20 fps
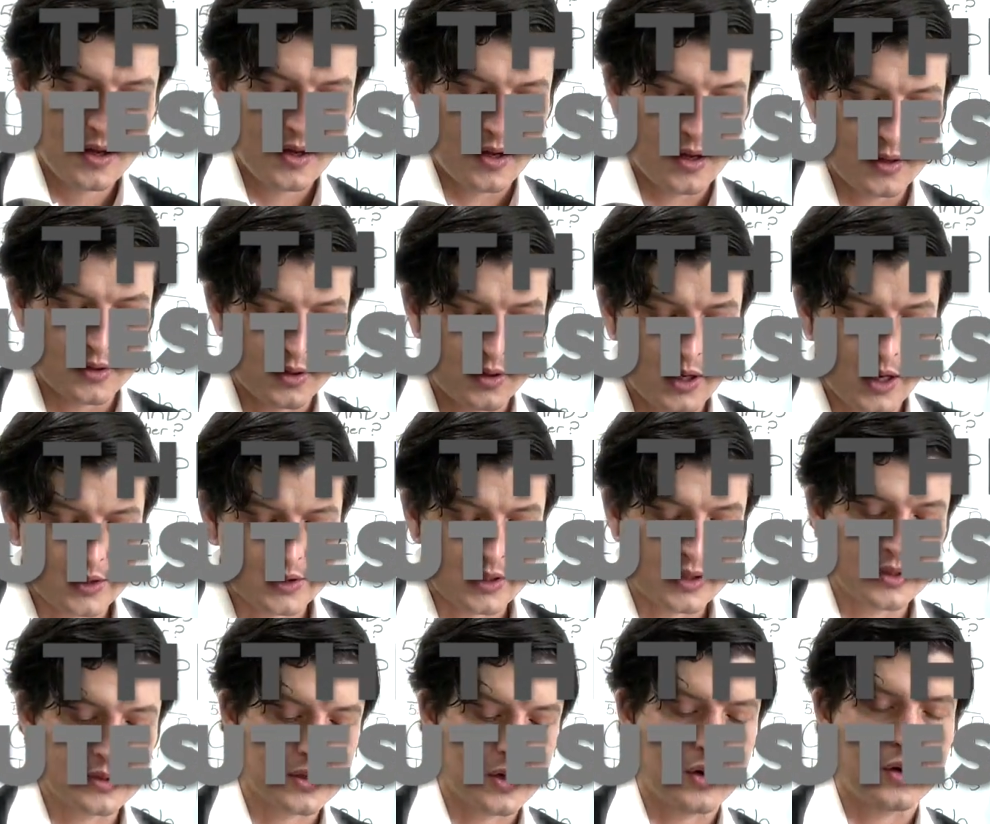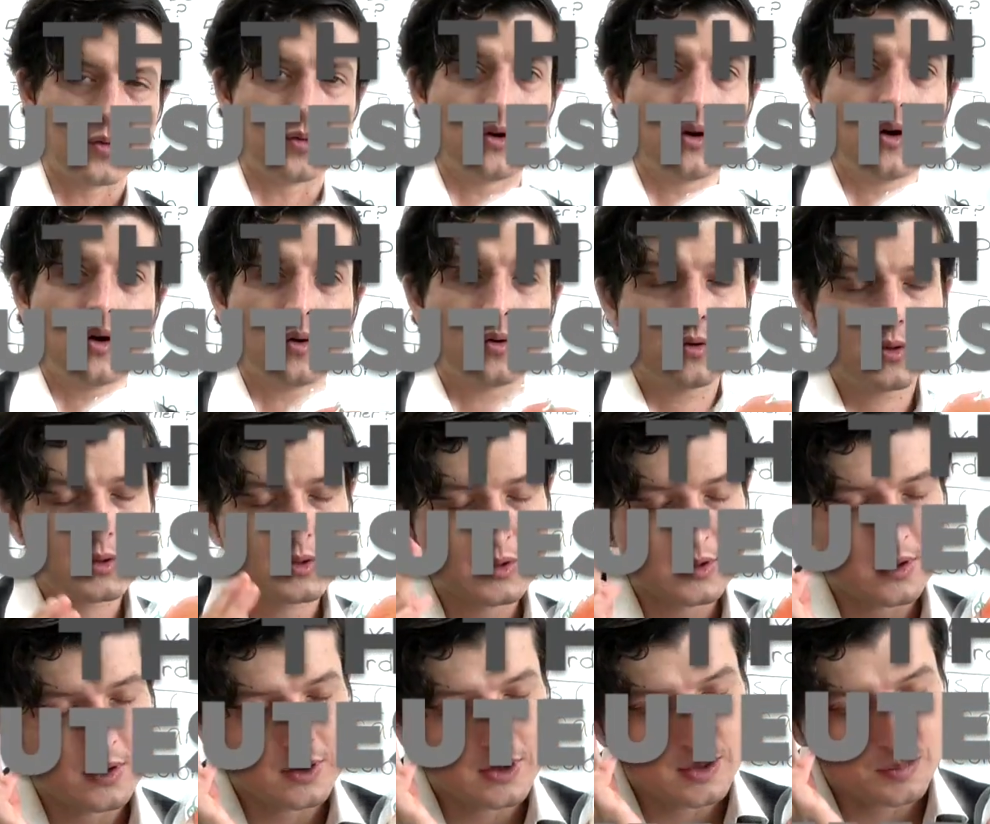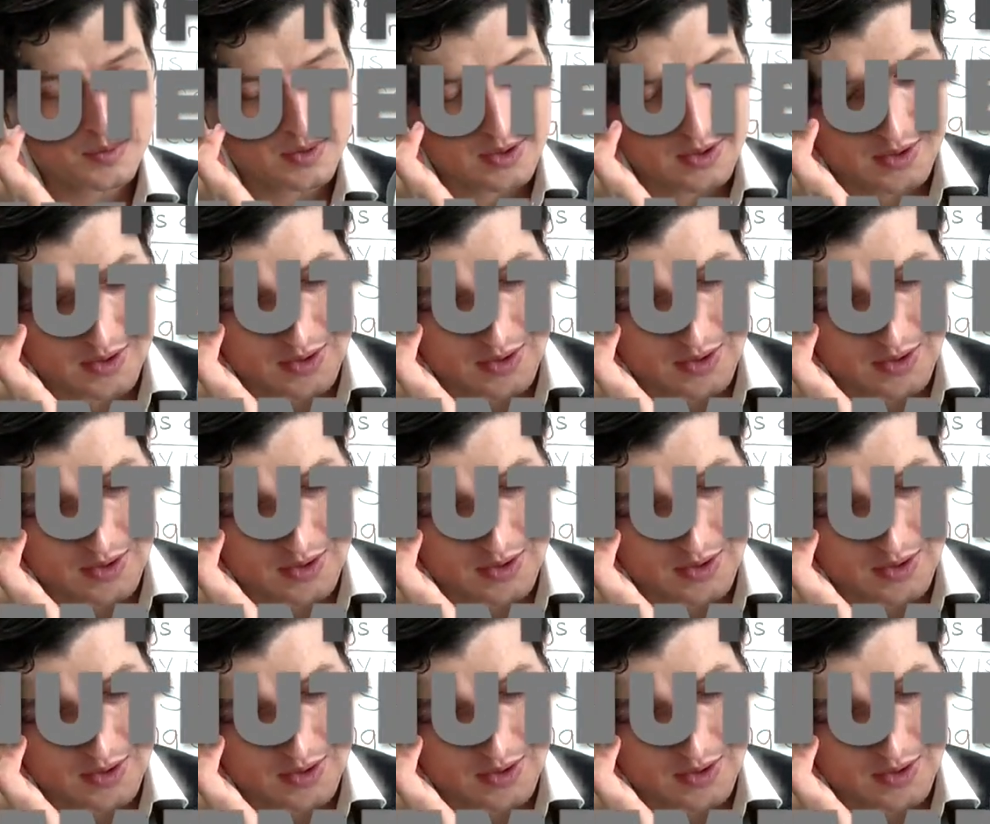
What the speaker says: And next is oh no, sleepy.